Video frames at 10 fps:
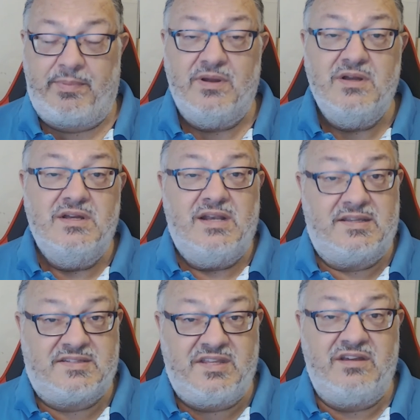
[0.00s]

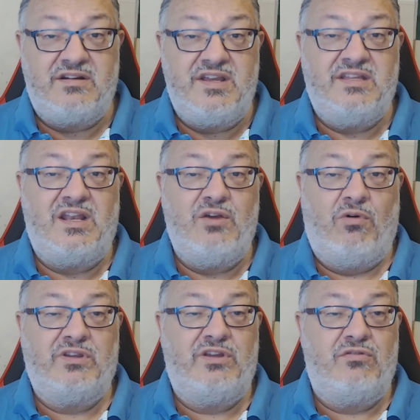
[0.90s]
Last year, Italy won
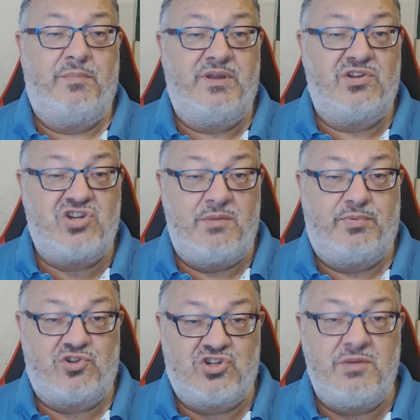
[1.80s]
the European
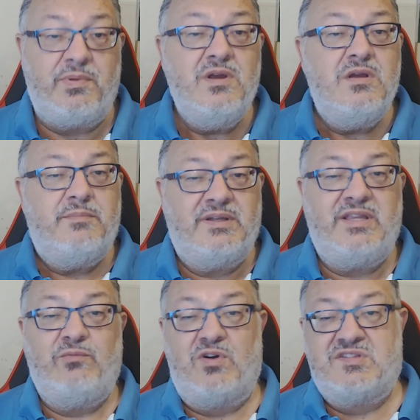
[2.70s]
Championship, but that
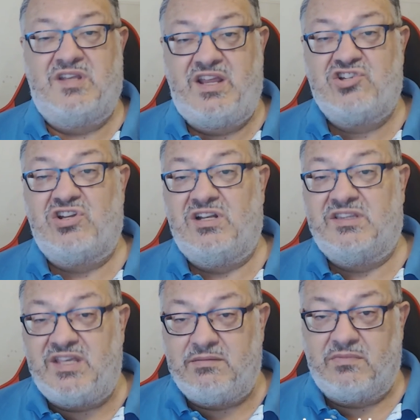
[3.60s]
was the national
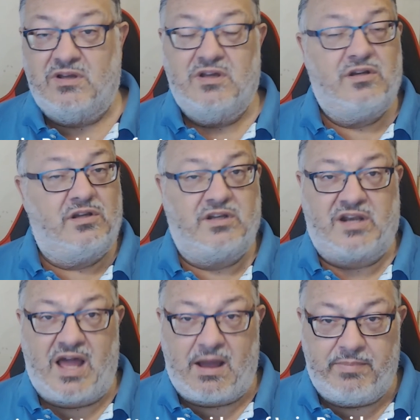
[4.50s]
team, not a
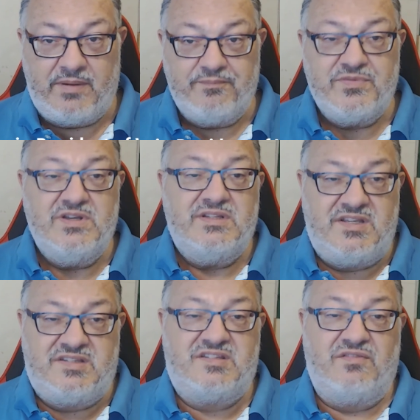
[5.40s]
club. This
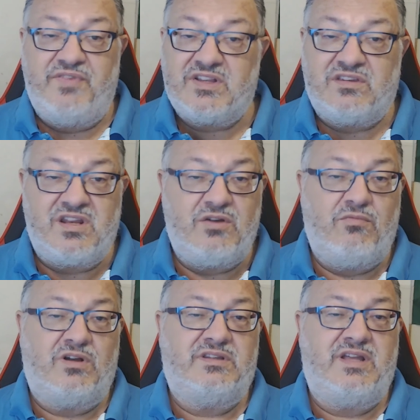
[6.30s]
is a victory
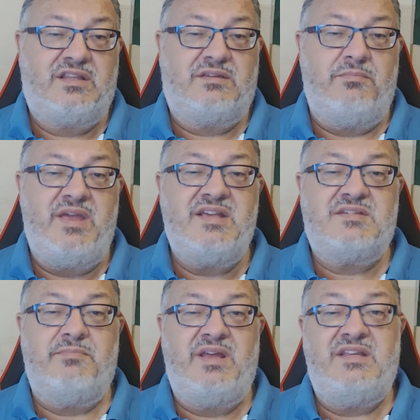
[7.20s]
that makes
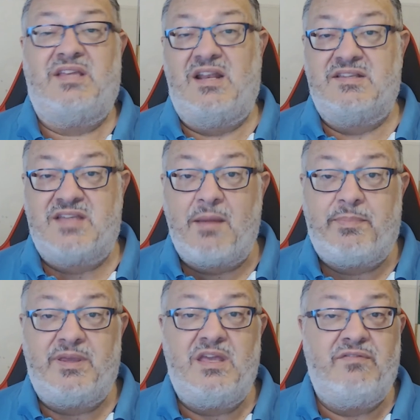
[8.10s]
many Italians happy,
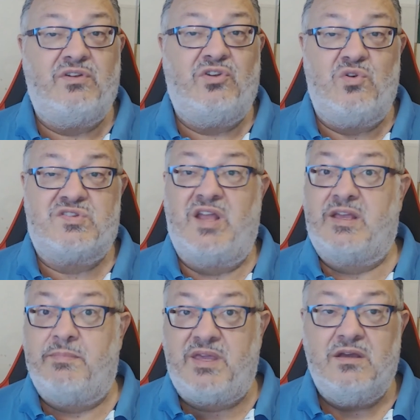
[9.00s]
even those like
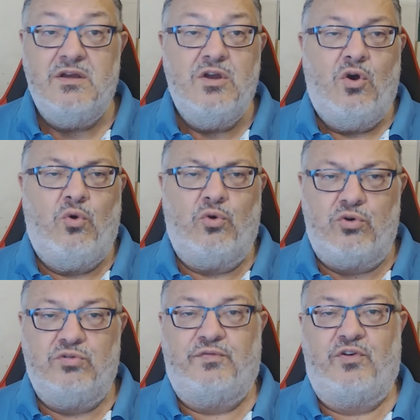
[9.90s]
me who
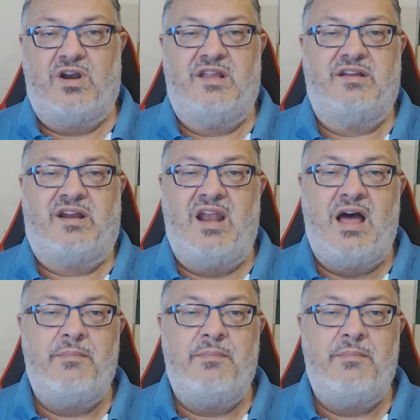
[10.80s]
root for another club,